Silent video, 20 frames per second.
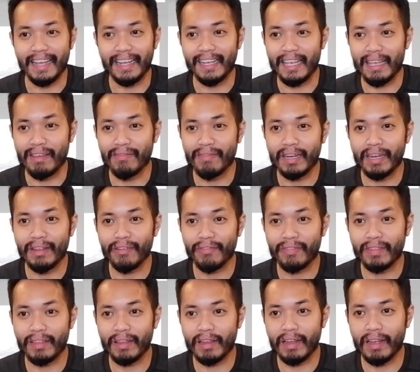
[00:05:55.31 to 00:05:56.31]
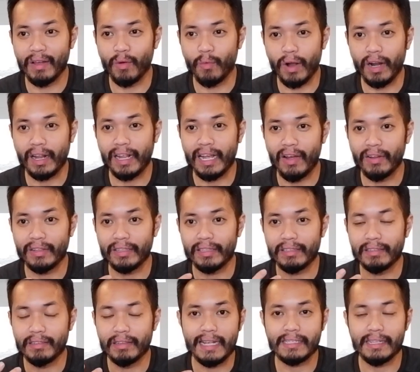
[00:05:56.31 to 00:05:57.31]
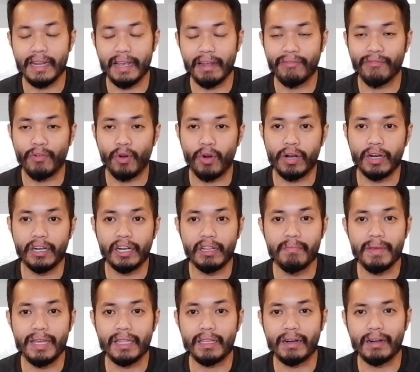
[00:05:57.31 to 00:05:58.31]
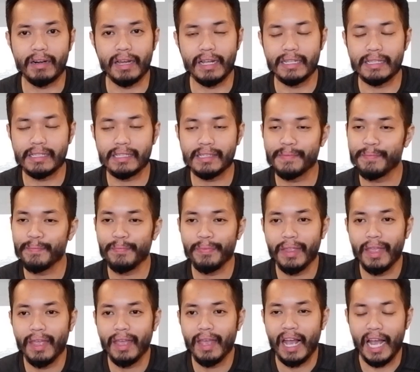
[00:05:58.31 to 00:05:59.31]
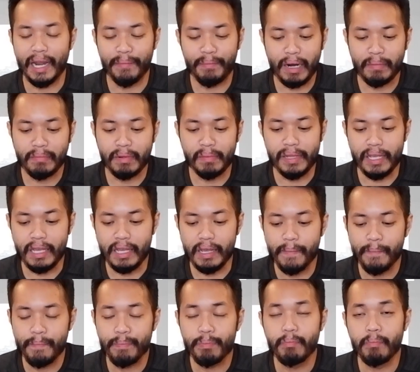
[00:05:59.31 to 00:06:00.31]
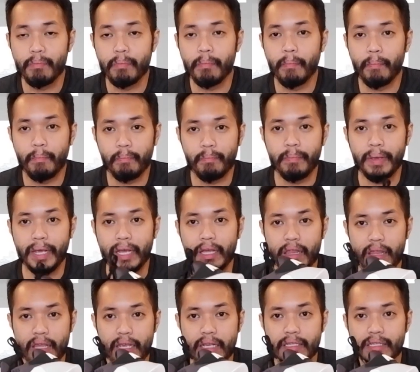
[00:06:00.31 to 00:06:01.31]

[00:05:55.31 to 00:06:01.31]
Like even if the workout has like 400-meter runs, I'd probably pick